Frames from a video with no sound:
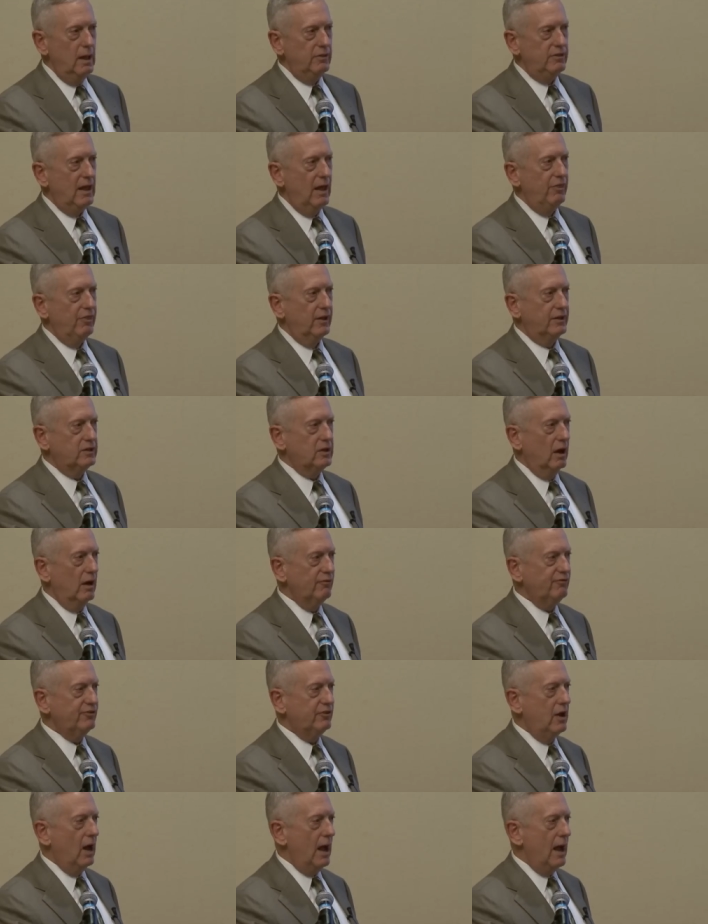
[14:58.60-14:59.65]
then the
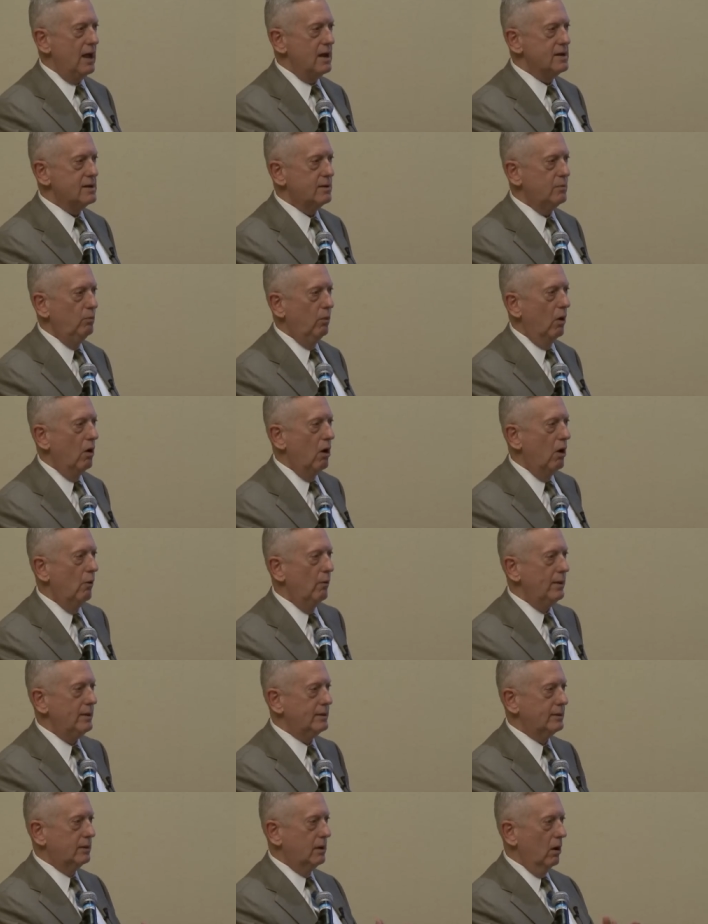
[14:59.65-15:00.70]
tough guys will
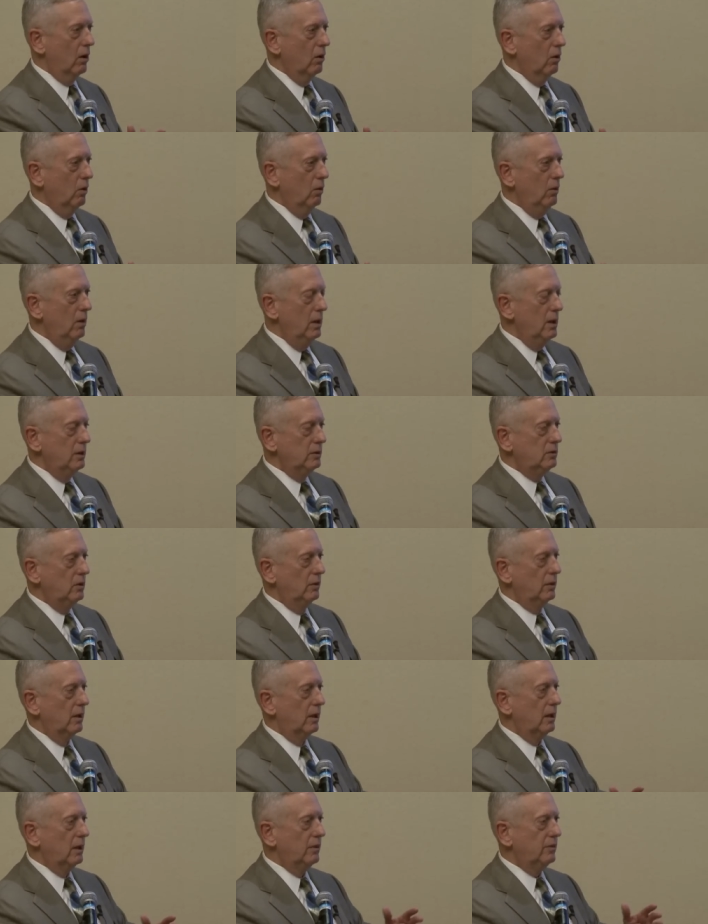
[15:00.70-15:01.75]
always go to
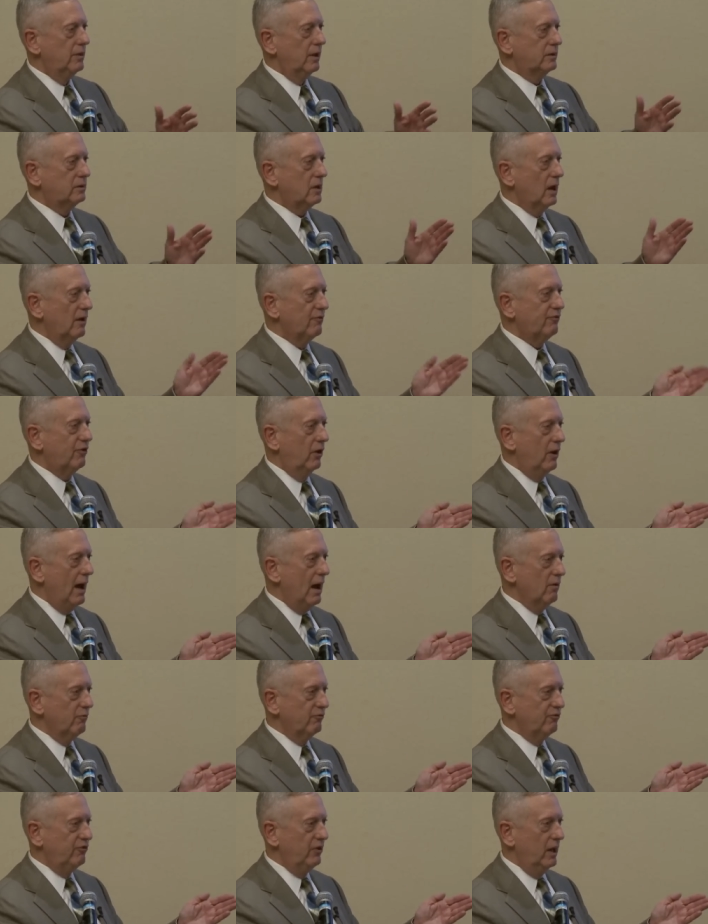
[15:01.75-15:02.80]
the, the tougher
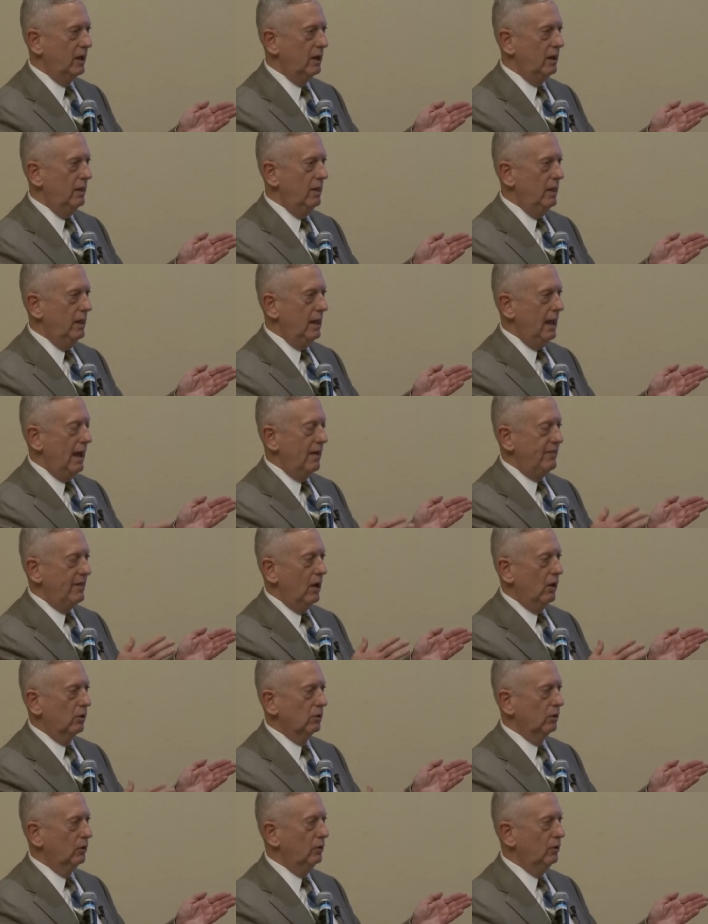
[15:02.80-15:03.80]
outfit, and they'll